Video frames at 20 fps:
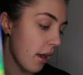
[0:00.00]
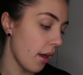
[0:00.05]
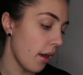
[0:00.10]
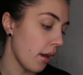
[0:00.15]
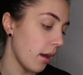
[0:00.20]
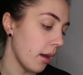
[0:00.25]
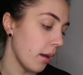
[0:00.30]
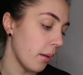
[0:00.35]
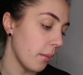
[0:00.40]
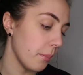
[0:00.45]

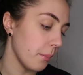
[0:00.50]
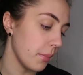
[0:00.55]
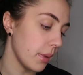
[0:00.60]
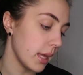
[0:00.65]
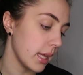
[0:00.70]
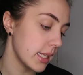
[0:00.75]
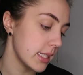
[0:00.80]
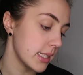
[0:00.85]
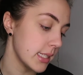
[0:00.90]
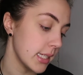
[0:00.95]

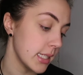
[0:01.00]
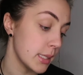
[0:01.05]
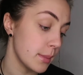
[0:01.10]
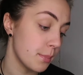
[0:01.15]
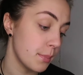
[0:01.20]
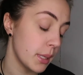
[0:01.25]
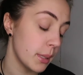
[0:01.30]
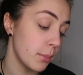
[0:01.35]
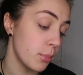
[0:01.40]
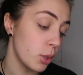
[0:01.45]
It says,
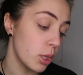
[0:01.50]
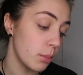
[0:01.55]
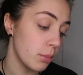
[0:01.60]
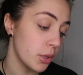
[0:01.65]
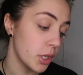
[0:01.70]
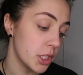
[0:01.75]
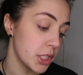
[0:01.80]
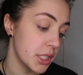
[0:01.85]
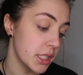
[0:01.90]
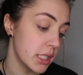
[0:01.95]
pimple
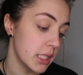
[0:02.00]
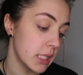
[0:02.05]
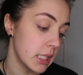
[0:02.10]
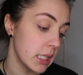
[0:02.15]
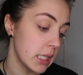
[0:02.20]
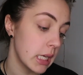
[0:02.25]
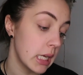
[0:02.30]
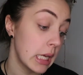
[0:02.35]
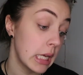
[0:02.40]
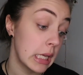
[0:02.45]

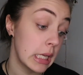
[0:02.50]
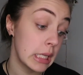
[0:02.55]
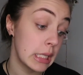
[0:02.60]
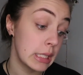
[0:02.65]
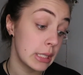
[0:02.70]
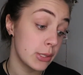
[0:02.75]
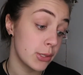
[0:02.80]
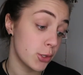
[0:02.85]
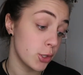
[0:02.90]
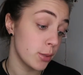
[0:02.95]
emergency,
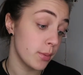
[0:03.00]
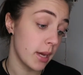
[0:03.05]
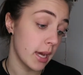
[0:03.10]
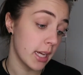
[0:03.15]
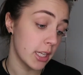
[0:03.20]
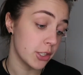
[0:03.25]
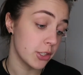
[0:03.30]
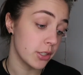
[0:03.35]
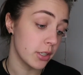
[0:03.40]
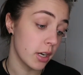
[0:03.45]
Subi
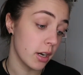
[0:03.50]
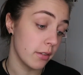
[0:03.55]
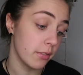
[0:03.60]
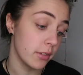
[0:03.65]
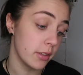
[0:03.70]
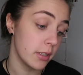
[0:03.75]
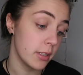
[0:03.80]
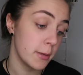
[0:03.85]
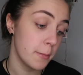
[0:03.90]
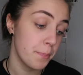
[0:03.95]
has you
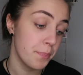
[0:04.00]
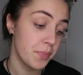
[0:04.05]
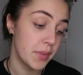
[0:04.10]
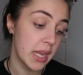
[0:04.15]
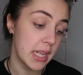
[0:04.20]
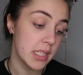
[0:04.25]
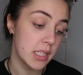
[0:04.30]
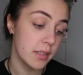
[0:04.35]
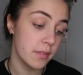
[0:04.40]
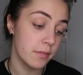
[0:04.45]
covered.
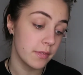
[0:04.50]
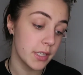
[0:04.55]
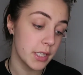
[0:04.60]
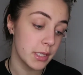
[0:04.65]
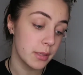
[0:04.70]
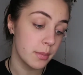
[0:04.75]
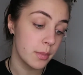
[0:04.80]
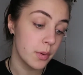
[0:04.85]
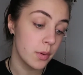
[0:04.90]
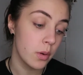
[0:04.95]
It's
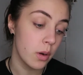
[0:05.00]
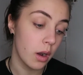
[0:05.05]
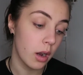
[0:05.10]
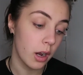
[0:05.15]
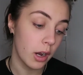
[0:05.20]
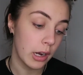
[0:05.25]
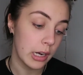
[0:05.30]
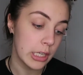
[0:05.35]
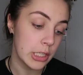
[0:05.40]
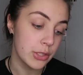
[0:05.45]
invisible,
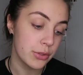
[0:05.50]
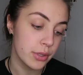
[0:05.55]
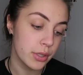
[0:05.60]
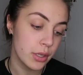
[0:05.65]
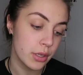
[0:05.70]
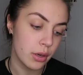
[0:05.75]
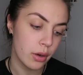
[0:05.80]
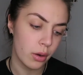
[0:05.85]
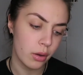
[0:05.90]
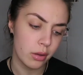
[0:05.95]

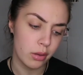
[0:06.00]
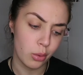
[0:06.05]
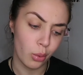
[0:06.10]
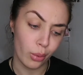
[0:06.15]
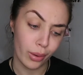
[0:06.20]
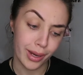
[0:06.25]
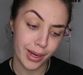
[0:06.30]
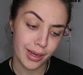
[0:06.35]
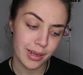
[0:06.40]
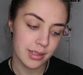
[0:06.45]

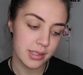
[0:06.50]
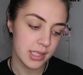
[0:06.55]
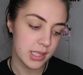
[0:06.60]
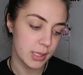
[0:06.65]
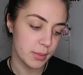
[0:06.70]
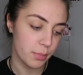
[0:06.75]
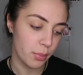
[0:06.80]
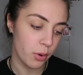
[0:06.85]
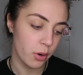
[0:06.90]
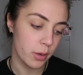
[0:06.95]
hydrocolloid,
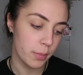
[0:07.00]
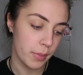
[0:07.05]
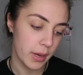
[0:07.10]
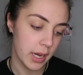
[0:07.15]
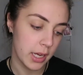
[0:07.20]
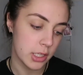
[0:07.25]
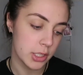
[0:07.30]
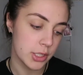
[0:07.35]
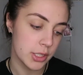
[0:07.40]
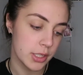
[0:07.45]
spot
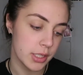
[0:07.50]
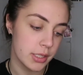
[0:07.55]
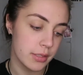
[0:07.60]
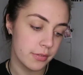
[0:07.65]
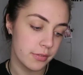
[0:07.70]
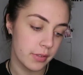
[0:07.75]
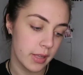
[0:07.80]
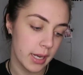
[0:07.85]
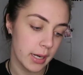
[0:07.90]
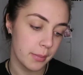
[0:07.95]
patches,
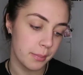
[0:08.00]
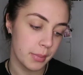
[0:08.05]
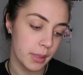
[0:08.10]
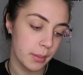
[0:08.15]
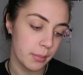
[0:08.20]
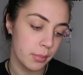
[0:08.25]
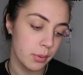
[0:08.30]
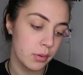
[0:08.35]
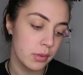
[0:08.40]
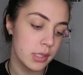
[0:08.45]
flatten
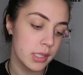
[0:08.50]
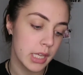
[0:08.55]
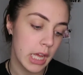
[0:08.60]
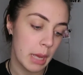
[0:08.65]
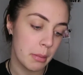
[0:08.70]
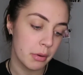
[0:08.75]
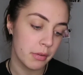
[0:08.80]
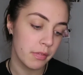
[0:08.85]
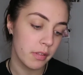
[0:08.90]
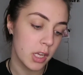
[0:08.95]
pimples,
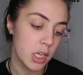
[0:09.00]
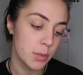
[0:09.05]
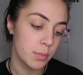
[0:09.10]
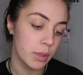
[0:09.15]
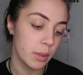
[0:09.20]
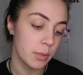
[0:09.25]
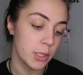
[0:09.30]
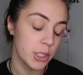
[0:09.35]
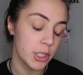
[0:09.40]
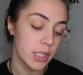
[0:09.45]
camouflage
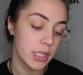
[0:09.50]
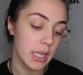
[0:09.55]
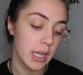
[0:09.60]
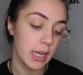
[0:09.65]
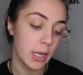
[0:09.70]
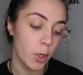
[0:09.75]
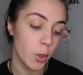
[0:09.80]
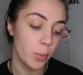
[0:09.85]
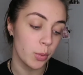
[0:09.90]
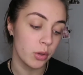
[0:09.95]
blemishes,
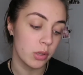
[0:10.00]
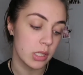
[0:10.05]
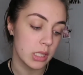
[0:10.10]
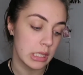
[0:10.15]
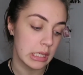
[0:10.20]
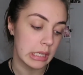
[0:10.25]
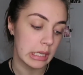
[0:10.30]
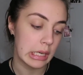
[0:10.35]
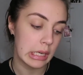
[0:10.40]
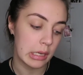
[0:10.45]
and help your
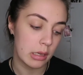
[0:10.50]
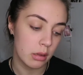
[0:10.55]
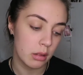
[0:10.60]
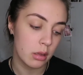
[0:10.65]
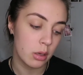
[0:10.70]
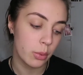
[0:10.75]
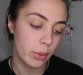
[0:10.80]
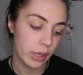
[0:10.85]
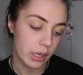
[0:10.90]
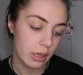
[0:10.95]
skin heal
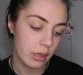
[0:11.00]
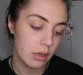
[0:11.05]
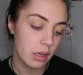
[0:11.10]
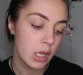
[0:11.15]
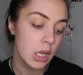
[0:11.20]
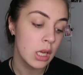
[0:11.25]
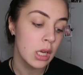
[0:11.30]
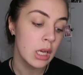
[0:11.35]
quicker.